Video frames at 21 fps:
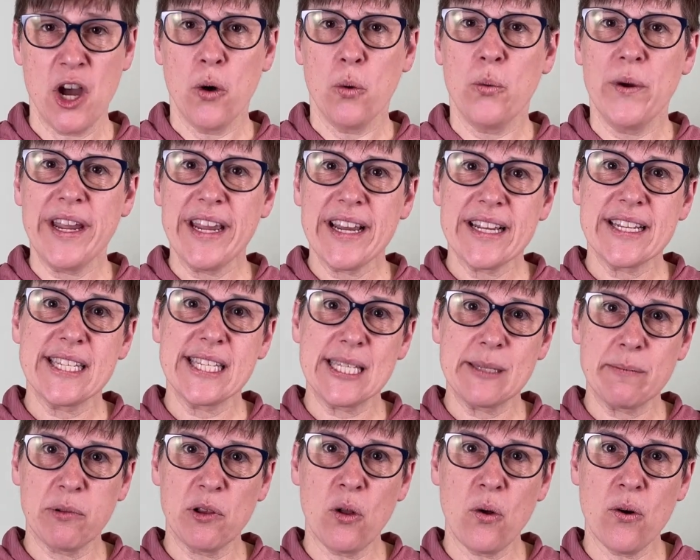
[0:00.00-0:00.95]
we
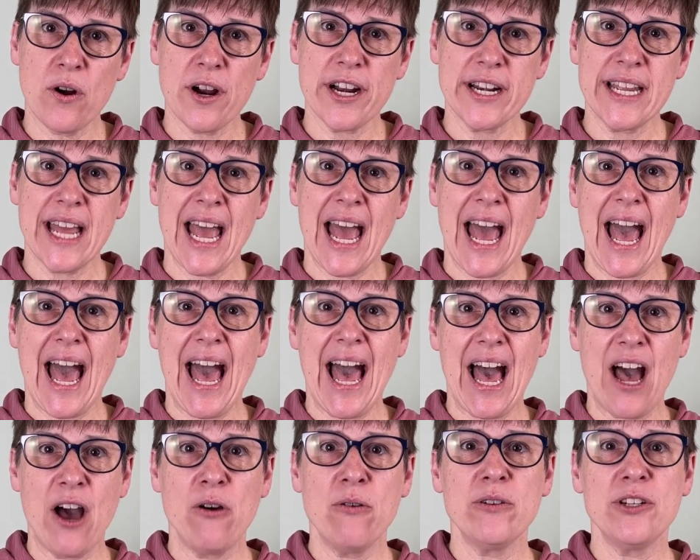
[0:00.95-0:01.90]
explored
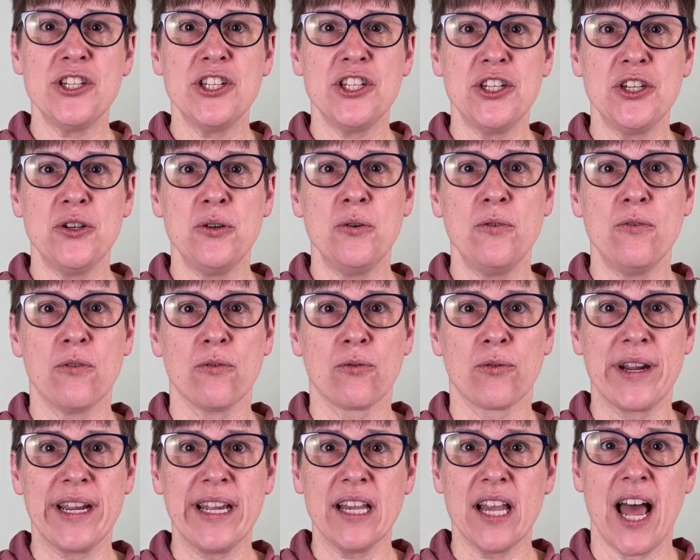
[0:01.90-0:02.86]
how to
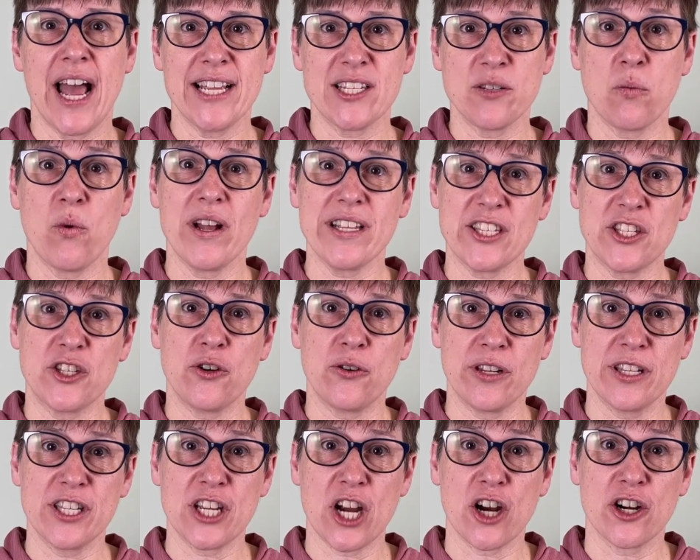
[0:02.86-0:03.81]
realize what
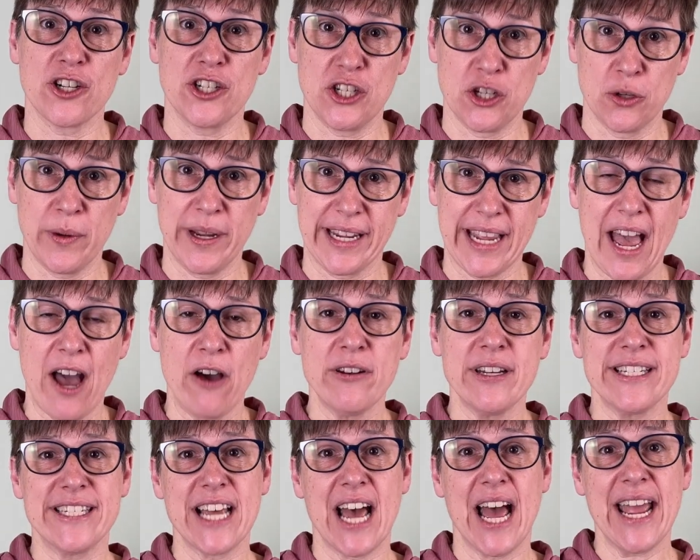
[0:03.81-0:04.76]
students are doing, how
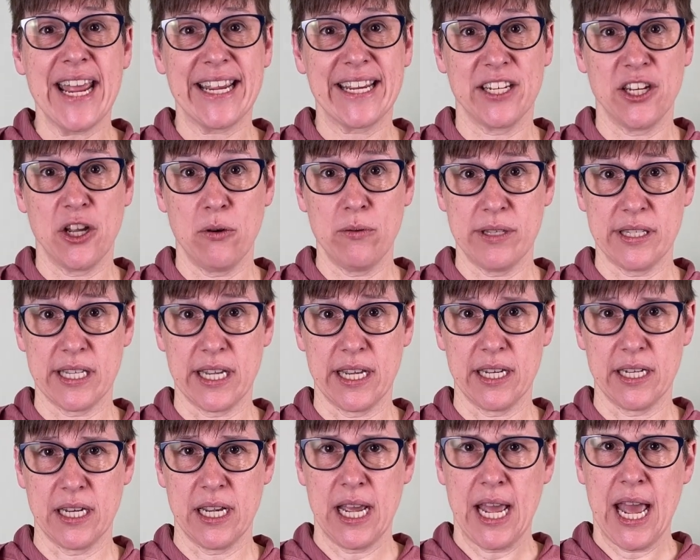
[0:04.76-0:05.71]
to diagnose it,